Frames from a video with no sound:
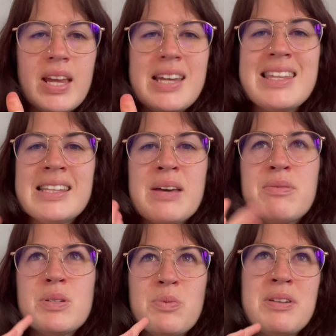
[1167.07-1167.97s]
I think that
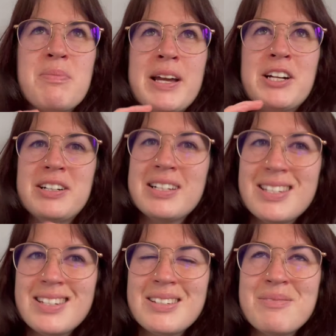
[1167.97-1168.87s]
was one of my
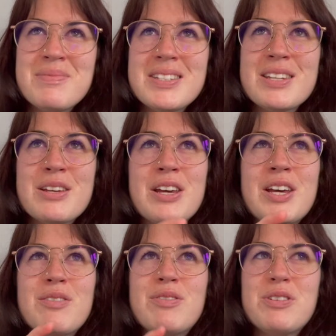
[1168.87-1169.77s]
criticisms
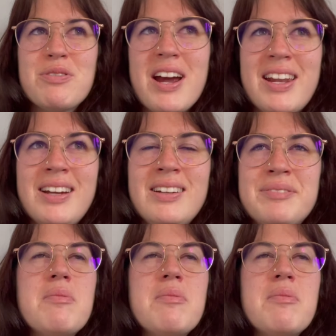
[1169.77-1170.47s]
for the writing,